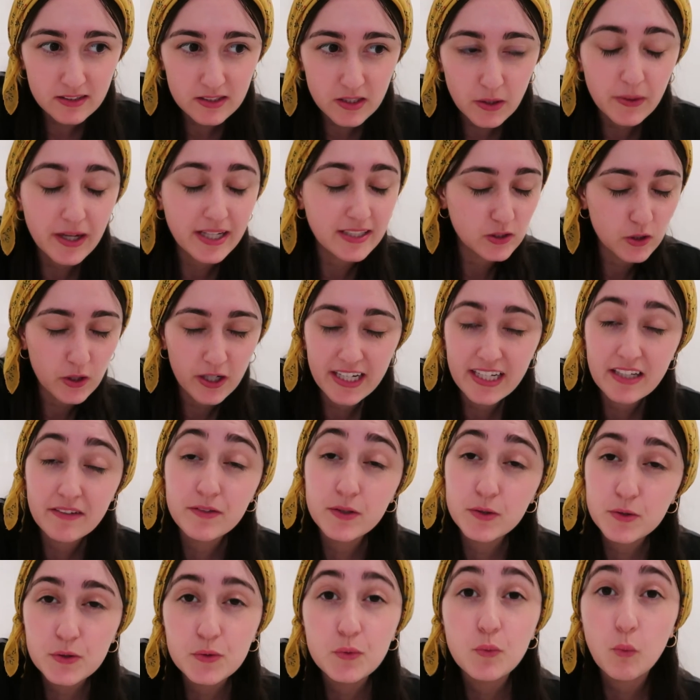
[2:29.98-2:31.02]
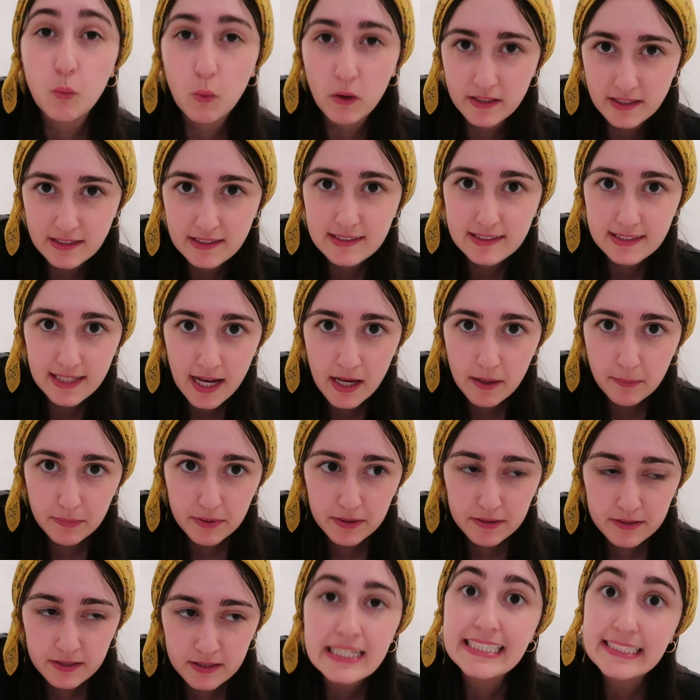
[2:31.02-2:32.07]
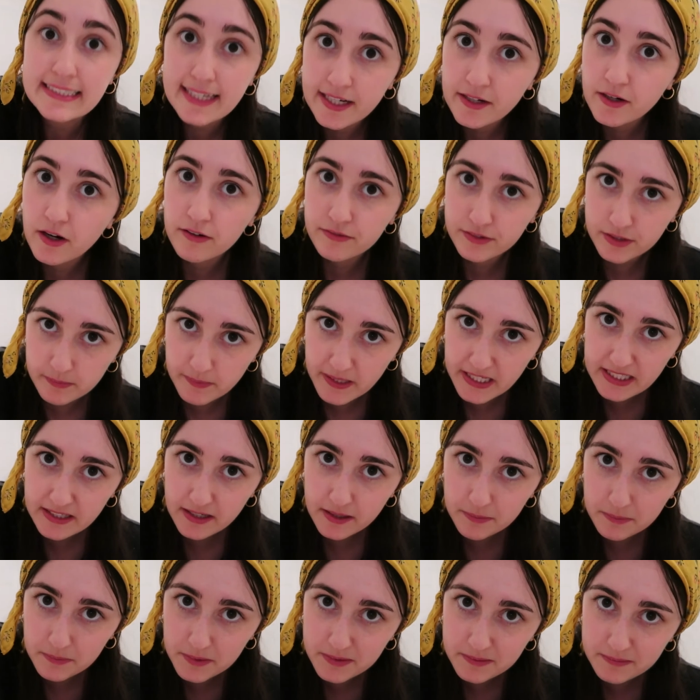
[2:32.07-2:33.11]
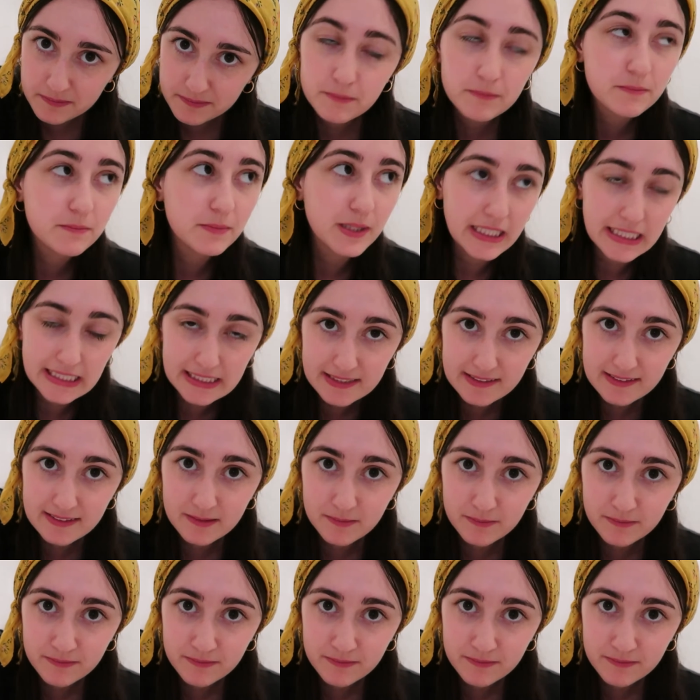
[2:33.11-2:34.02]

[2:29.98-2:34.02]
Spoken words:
okay, sorry, if you do one step, take off your makeup, please.